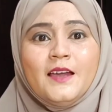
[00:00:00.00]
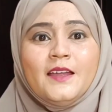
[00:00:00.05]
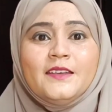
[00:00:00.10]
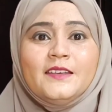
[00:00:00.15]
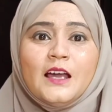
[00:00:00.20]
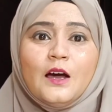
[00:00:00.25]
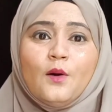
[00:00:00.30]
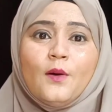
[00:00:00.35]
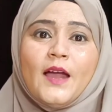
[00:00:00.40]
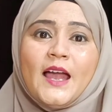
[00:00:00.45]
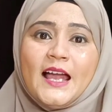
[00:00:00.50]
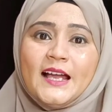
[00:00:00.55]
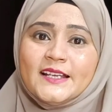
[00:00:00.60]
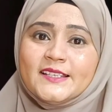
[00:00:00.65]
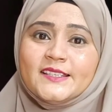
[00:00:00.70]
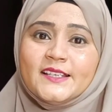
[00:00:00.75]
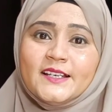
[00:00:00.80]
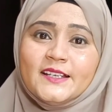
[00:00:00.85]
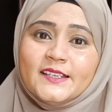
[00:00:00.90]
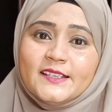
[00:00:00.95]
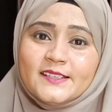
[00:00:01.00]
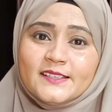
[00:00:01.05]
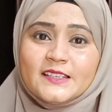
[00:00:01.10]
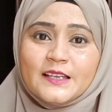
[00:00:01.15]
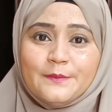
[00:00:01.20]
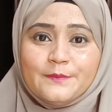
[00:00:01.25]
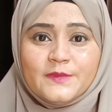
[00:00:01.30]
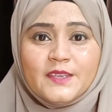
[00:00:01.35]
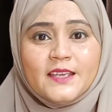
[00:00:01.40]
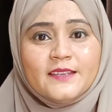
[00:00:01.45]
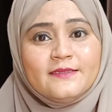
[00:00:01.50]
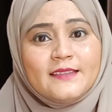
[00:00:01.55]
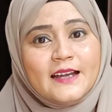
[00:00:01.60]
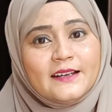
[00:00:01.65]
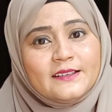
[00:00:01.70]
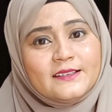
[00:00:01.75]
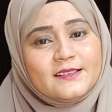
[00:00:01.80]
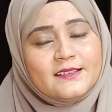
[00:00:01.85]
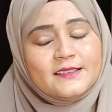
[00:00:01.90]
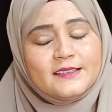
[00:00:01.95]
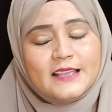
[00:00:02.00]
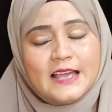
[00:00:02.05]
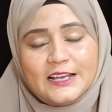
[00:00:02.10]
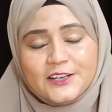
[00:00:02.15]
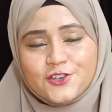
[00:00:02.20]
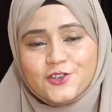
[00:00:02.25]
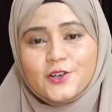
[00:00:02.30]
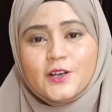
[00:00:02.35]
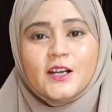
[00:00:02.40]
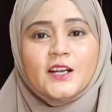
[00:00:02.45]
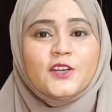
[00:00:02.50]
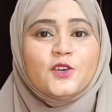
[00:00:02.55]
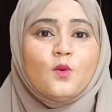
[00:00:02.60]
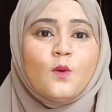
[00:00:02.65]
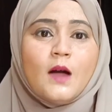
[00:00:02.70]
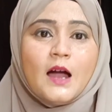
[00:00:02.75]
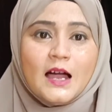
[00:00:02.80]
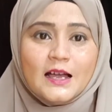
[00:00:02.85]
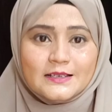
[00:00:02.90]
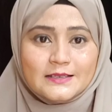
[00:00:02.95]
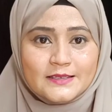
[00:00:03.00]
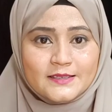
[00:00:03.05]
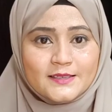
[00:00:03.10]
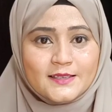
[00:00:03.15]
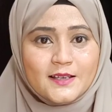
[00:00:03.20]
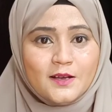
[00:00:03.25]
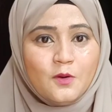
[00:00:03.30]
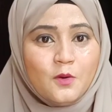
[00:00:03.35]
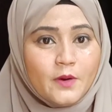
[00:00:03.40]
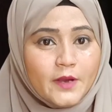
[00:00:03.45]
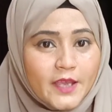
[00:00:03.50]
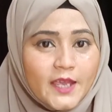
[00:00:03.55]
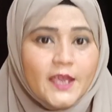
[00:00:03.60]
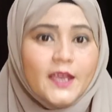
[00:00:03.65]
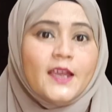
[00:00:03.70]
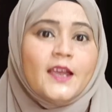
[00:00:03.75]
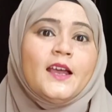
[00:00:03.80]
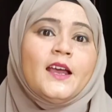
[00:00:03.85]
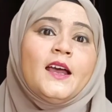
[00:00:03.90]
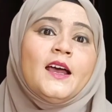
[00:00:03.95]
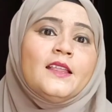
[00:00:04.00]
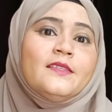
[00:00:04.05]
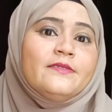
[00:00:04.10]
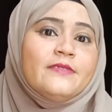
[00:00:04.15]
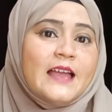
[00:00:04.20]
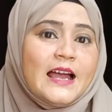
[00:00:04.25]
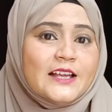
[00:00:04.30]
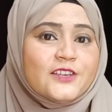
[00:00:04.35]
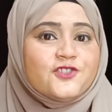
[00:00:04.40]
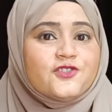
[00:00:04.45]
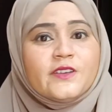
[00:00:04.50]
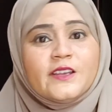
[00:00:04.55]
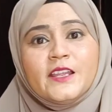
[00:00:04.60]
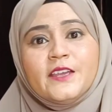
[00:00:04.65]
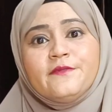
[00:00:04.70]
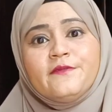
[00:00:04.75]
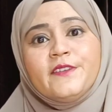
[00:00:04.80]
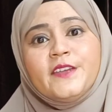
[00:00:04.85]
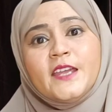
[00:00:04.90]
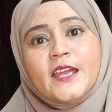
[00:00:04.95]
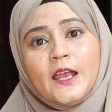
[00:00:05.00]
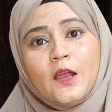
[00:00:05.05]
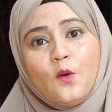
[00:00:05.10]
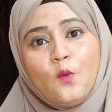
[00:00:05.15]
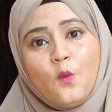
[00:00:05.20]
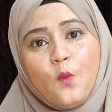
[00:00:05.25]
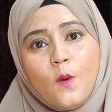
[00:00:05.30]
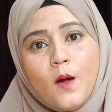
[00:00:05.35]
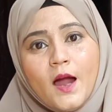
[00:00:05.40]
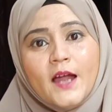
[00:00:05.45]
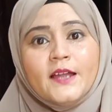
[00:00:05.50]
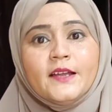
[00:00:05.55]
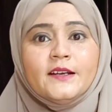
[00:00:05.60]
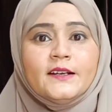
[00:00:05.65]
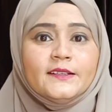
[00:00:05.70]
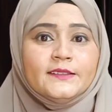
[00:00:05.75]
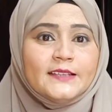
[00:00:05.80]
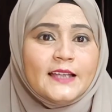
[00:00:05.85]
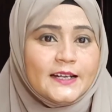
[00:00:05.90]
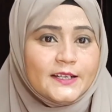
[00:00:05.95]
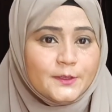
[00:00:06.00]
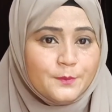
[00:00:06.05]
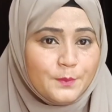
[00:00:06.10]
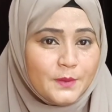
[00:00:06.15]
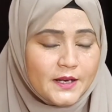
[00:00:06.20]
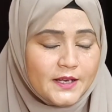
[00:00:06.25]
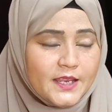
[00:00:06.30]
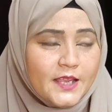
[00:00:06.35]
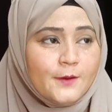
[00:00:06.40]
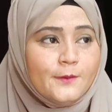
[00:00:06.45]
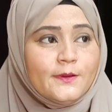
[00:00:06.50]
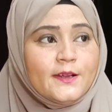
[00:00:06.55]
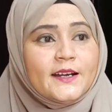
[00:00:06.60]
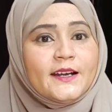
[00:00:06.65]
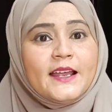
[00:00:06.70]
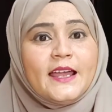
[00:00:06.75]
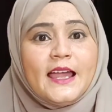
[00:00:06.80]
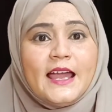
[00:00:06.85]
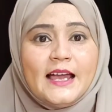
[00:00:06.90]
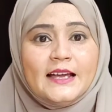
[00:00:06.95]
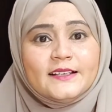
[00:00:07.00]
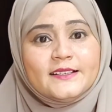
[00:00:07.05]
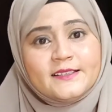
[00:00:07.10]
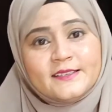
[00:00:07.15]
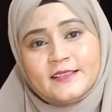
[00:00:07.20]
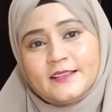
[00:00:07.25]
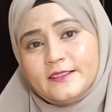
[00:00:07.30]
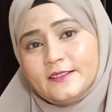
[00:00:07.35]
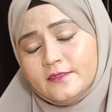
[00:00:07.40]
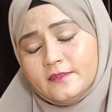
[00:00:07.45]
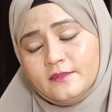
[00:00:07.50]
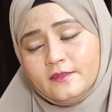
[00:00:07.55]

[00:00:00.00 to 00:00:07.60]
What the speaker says: Now accent is something that is natural to us, okay? Naturally we acquire that particular accent.